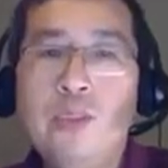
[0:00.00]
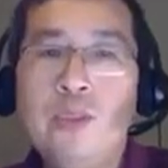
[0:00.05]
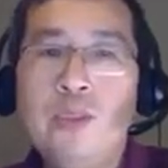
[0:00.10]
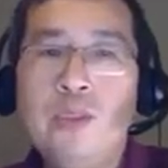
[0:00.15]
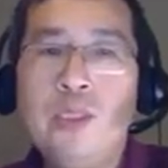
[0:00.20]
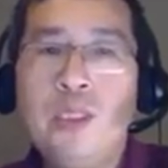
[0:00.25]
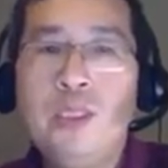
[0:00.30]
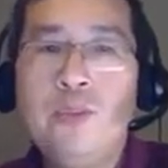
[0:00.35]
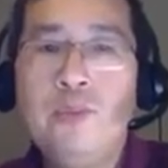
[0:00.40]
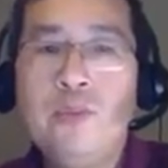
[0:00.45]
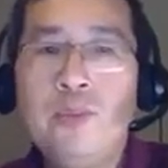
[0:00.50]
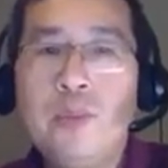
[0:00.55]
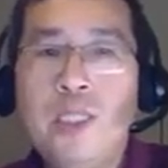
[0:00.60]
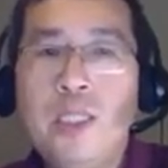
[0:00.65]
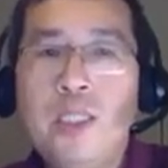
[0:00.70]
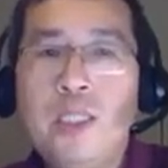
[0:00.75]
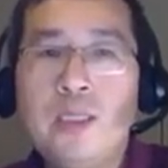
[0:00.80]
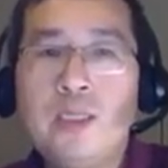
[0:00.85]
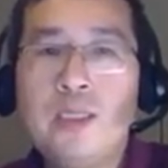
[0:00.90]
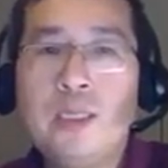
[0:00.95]
means the
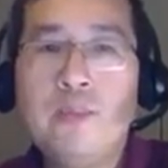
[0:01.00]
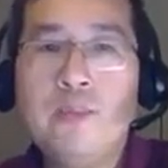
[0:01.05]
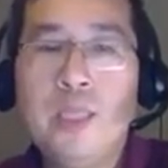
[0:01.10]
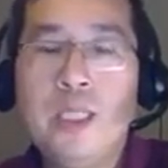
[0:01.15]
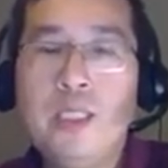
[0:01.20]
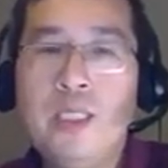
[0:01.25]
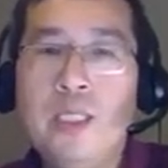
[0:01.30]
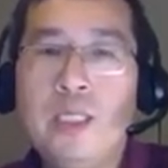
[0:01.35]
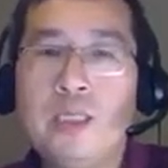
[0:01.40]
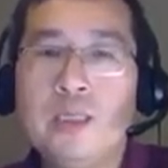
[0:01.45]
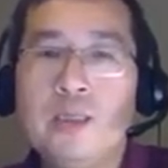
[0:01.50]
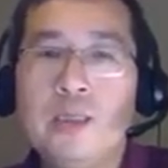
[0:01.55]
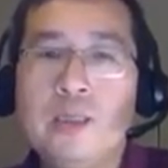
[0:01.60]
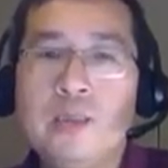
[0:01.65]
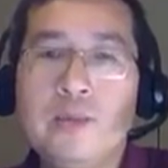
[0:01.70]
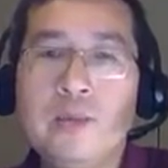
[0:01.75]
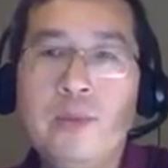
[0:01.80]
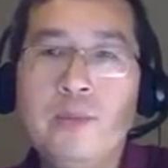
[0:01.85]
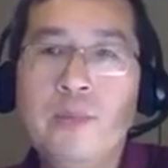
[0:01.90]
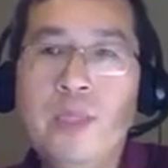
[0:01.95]
meaning, semantic
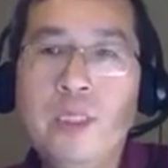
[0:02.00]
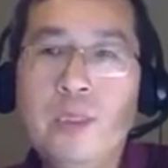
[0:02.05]
meaning.